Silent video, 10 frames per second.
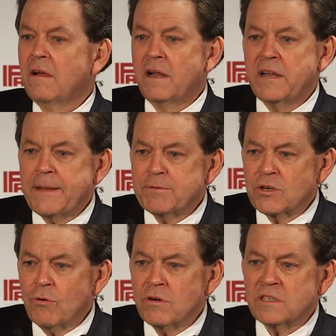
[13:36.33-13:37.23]
NAEP
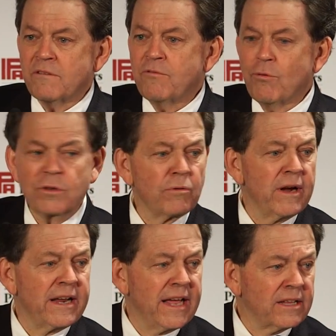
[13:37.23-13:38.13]
scores on 4th
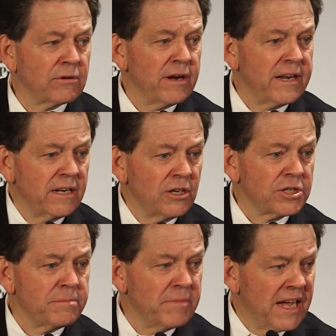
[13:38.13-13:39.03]
grade, 8th grade
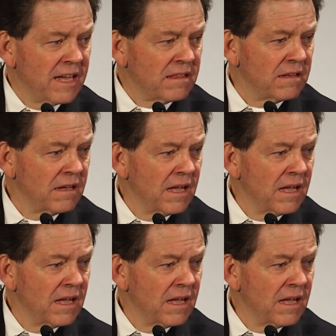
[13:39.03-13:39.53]
English and math.